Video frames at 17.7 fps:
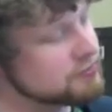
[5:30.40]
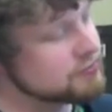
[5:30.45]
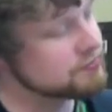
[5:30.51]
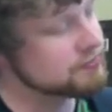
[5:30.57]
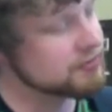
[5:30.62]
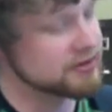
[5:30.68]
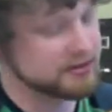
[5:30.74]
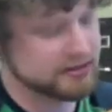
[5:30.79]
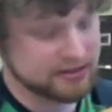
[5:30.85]

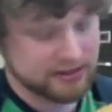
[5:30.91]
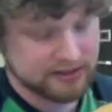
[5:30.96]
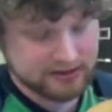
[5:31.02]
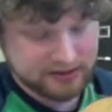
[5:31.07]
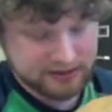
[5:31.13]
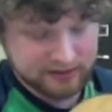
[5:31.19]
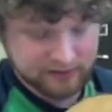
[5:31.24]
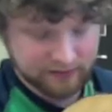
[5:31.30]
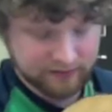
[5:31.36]
But it has
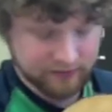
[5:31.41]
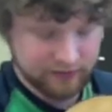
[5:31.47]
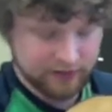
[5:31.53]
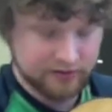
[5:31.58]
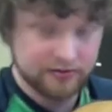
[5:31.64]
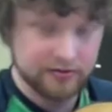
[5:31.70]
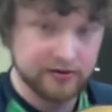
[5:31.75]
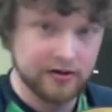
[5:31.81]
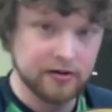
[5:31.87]
the
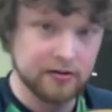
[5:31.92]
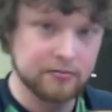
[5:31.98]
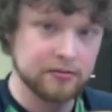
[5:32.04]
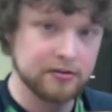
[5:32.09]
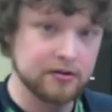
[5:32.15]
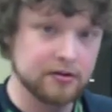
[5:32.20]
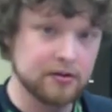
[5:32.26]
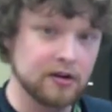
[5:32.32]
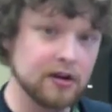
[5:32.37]
4-string
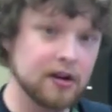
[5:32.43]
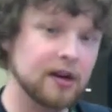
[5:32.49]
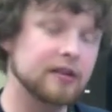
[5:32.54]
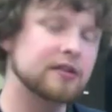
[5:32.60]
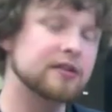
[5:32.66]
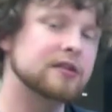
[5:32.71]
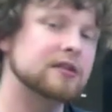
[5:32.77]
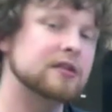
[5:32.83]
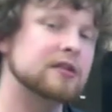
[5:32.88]
open, and
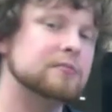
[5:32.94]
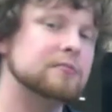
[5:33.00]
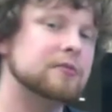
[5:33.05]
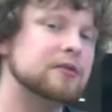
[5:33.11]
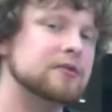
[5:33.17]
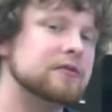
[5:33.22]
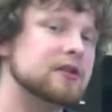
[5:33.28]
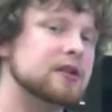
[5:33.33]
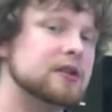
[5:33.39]
then you can
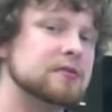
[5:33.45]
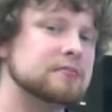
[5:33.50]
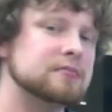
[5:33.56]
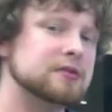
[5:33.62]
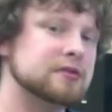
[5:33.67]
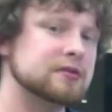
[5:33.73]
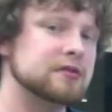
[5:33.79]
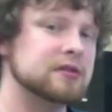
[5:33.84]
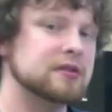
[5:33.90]
move it up
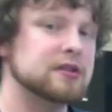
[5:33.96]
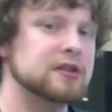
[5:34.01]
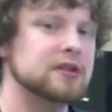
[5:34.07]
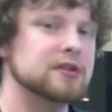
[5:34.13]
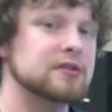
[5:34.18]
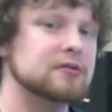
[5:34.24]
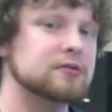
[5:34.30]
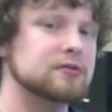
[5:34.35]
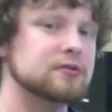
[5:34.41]
to the D
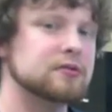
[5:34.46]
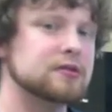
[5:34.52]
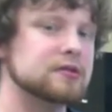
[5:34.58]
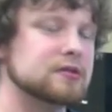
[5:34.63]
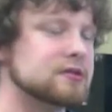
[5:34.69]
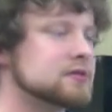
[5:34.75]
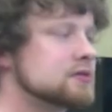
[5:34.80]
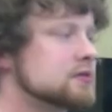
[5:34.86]
chord.